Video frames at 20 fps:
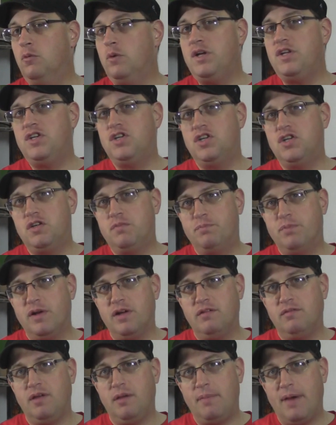Which
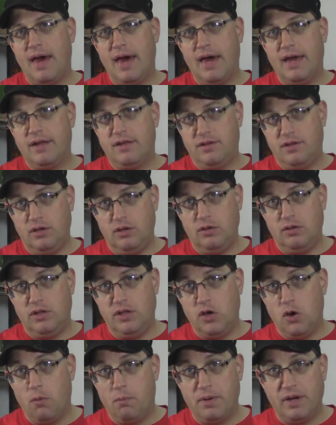brings me back to
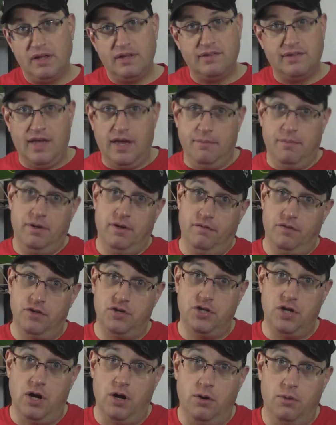the opening statement of
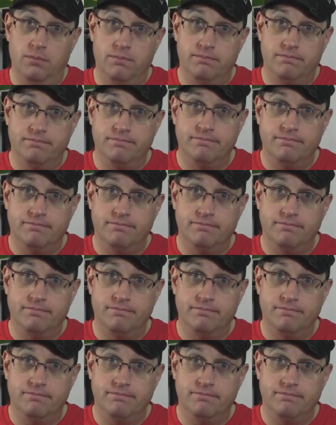the show.